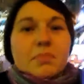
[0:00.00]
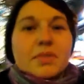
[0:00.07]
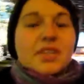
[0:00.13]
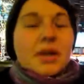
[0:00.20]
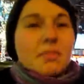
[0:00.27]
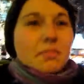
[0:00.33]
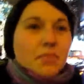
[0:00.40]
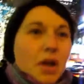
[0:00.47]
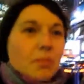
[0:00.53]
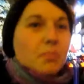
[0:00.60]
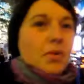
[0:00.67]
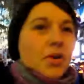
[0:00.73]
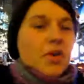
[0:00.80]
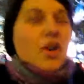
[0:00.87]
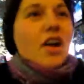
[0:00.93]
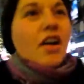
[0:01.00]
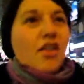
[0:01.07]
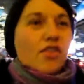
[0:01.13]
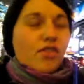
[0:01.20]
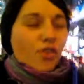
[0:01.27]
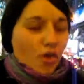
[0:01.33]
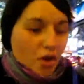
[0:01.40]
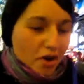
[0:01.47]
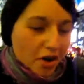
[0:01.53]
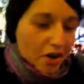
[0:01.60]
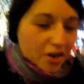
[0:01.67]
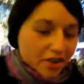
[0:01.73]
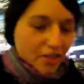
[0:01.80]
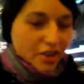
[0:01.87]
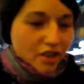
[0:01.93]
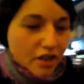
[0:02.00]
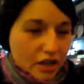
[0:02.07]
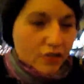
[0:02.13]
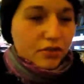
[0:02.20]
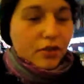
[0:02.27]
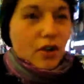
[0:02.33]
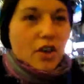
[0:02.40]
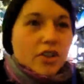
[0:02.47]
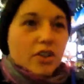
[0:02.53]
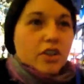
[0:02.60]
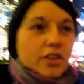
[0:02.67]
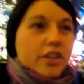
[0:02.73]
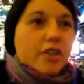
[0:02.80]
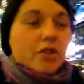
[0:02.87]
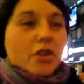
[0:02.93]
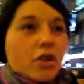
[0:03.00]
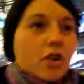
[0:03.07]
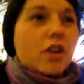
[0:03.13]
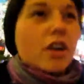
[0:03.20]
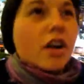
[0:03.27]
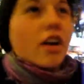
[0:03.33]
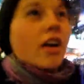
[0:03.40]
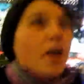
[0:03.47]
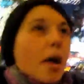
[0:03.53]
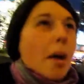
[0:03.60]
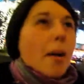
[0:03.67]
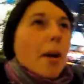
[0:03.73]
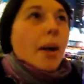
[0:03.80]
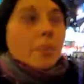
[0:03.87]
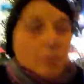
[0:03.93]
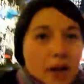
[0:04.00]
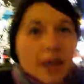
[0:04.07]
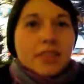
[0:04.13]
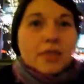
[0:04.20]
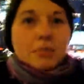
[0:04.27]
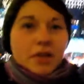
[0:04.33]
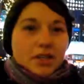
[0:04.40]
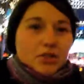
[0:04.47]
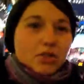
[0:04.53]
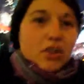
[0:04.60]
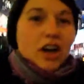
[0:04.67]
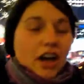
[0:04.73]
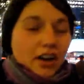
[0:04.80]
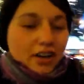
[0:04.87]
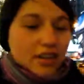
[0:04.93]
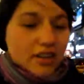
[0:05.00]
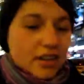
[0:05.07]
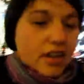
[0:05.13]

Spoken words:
Tip number 4 for a non-New Yorker: buy the Metro card.